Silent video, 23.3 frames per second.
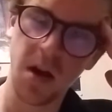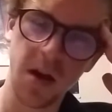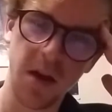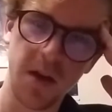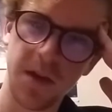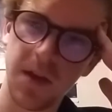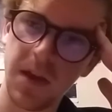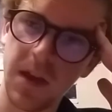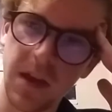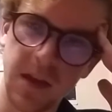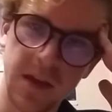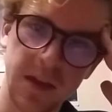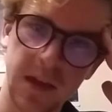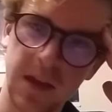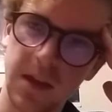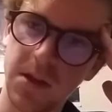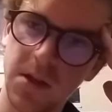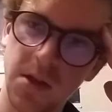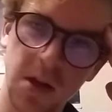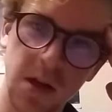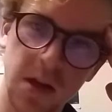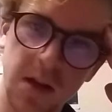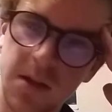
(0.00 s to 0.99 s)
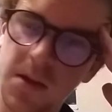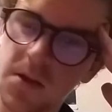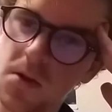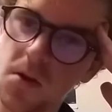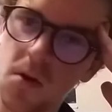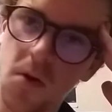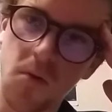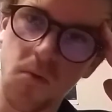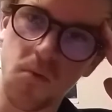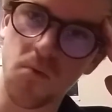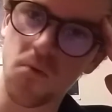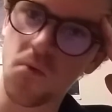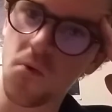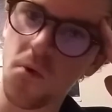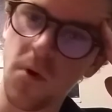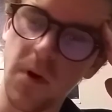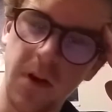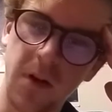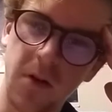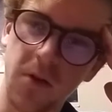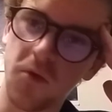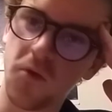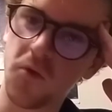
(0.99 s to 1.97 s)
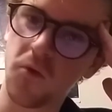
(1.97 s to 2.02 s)
This is just a
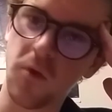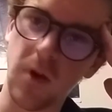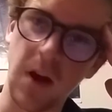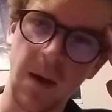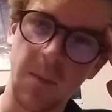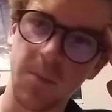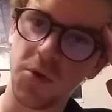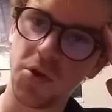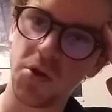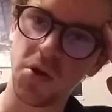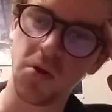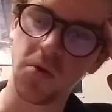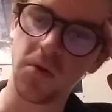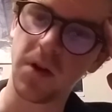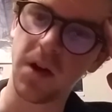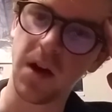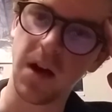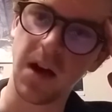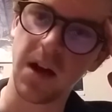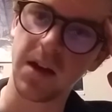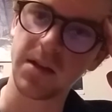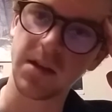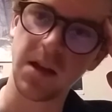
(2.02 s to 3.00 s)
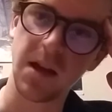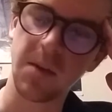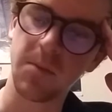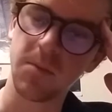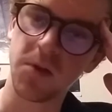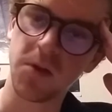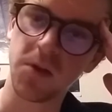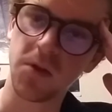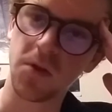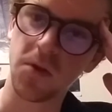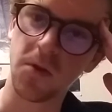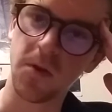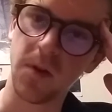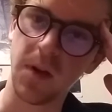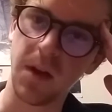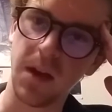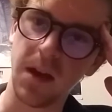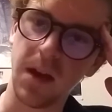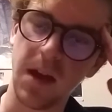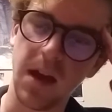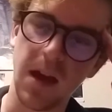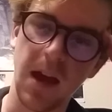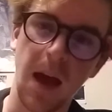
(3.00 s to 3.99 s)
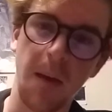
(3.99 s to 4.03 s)
royal crap show, guys. I'm sorry.
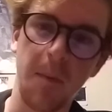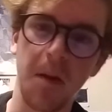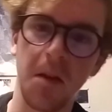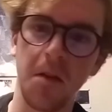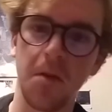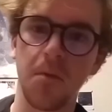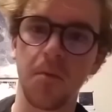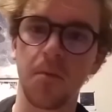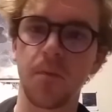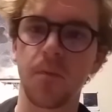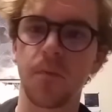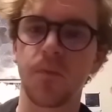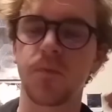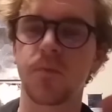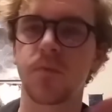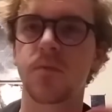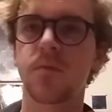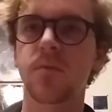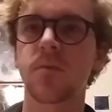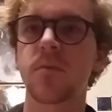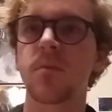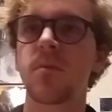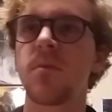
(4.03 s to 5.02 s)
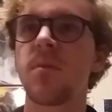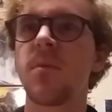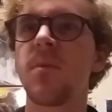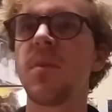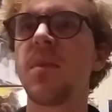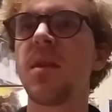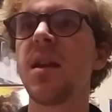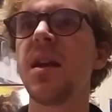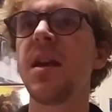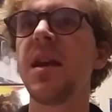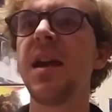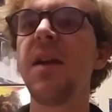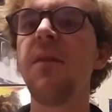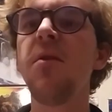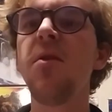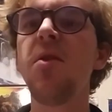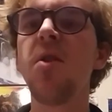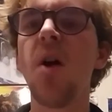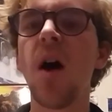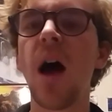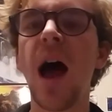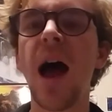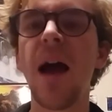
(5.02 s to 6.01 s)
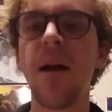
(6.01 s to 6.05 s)
I mean, even
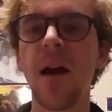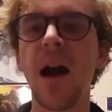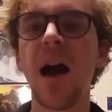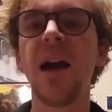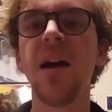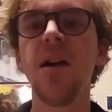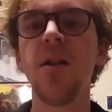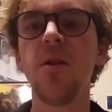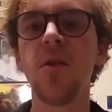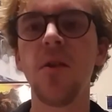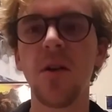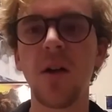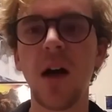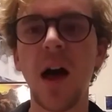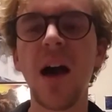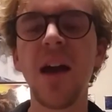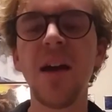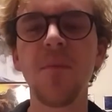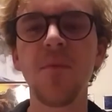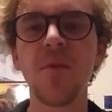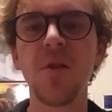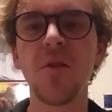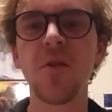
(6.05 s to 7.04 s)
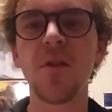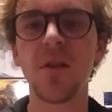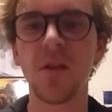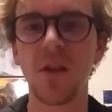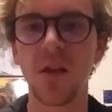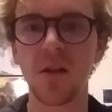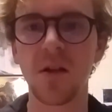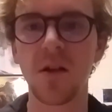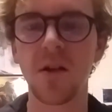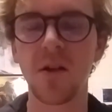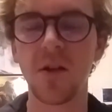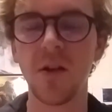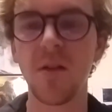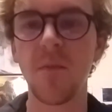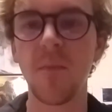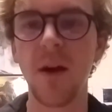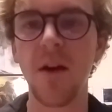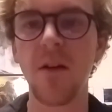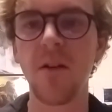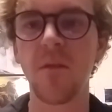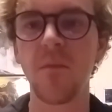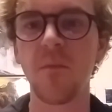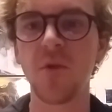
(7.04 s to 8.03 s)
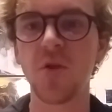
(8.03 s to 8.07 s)
I, I, I upload a good
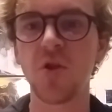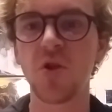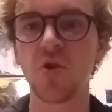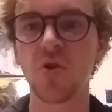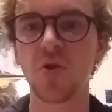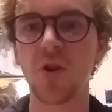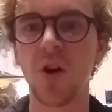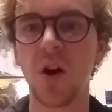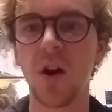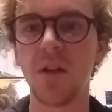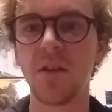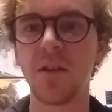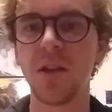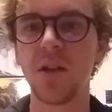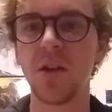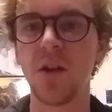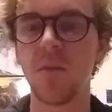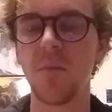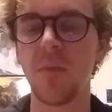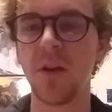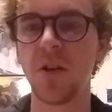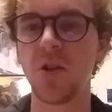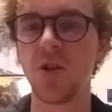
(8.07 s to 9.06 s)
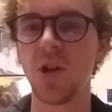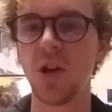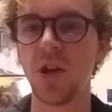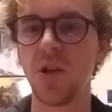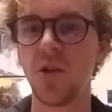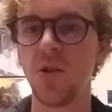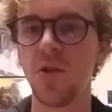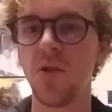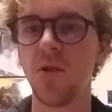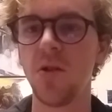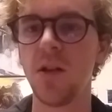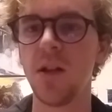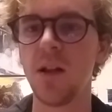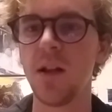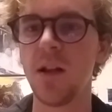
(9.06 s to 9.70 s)
amount of mature content on my channel,